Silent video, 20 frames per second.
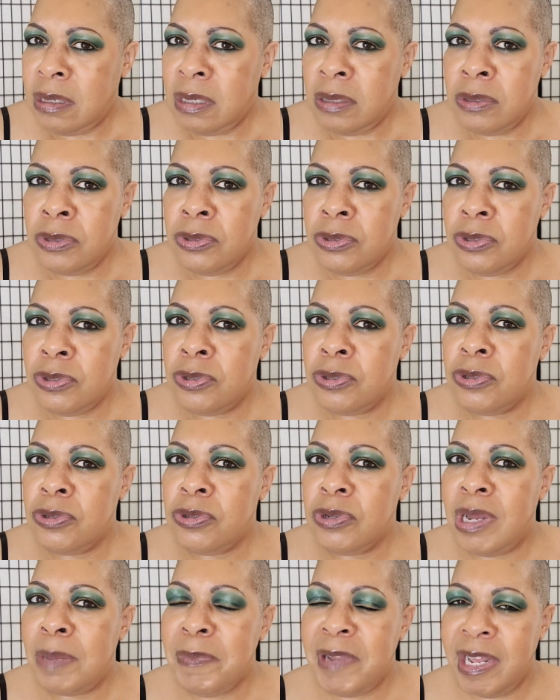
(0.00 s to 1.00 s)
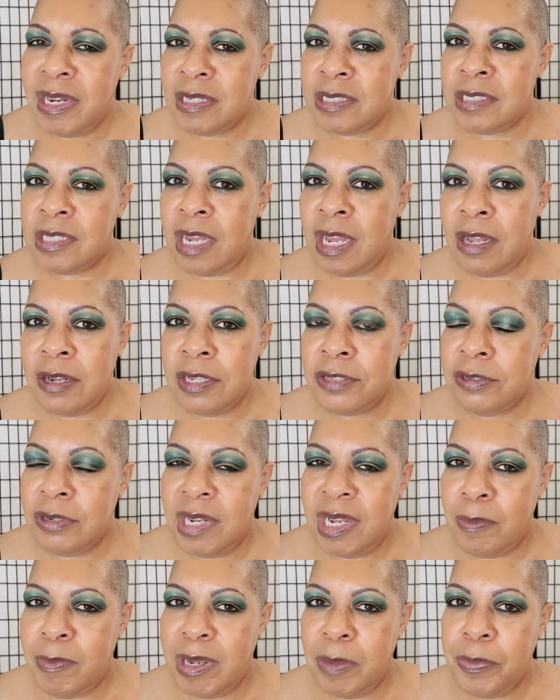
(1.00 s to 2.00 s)
uh, who, who, I'm not a child and you're
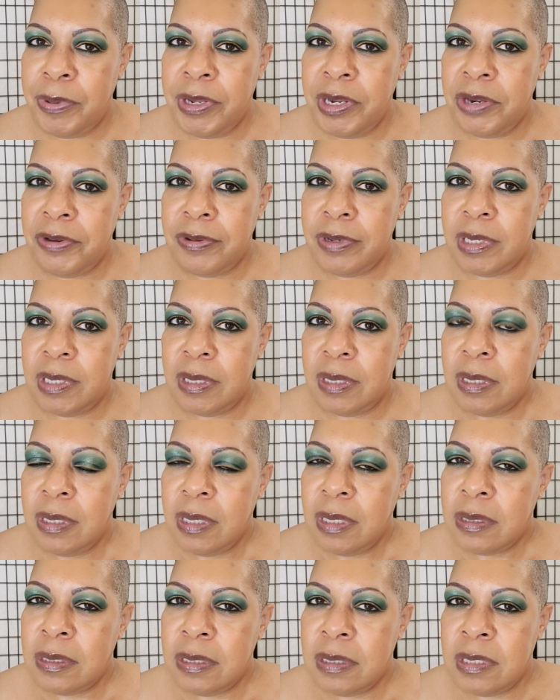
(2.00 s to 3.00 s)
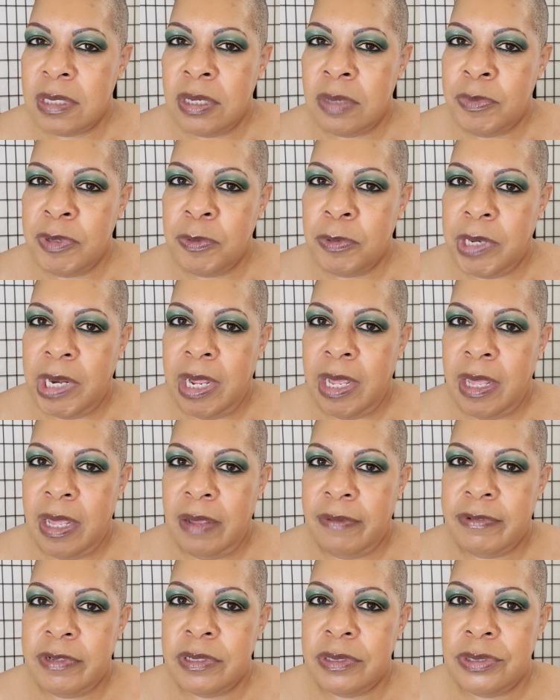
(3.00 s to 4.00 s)
not my parent to tell me what I
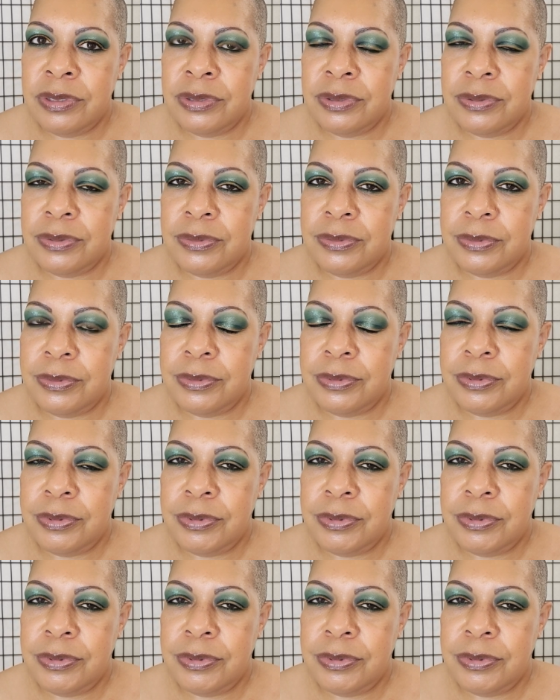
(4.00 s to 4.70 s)
have to do.